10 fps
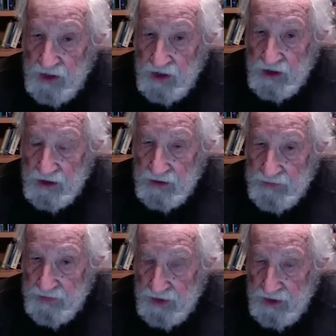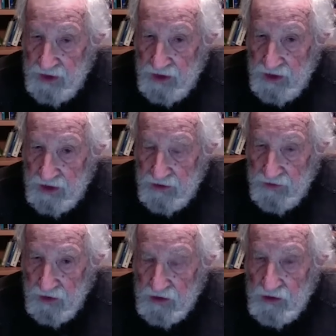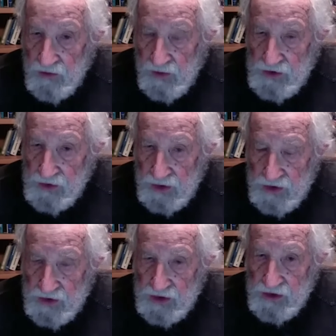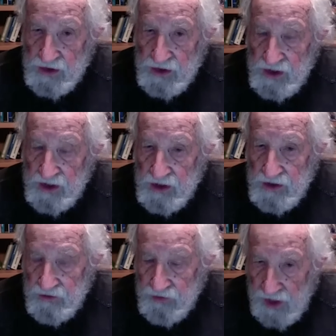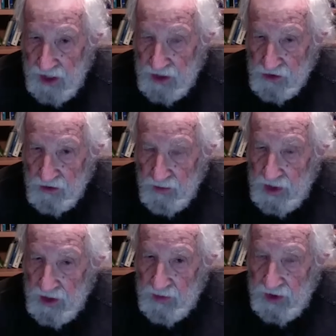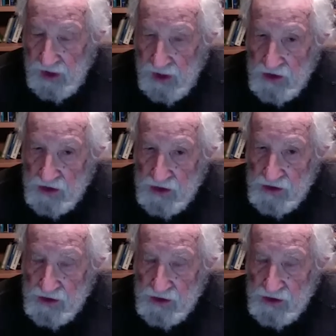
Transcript: to devote resources to financial manipulations